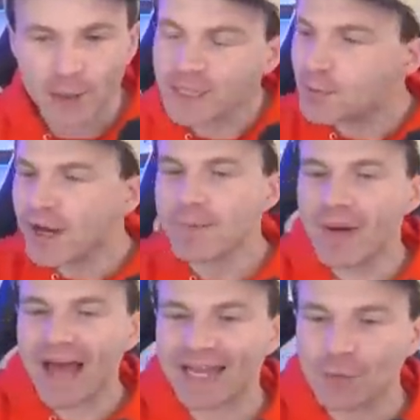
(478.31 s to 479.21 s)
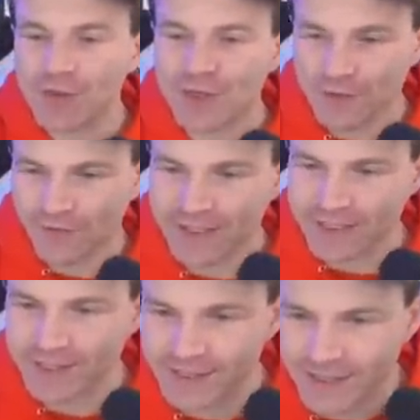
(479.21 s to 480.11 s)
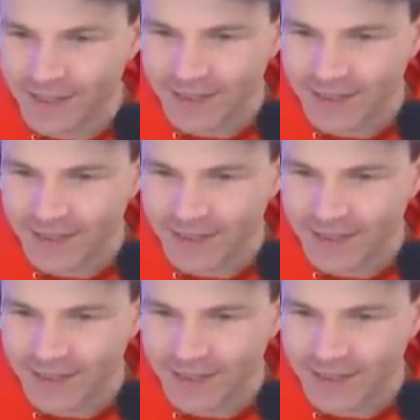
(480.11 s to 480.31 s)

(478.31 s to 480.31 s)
Let's bring it back in with the defenses.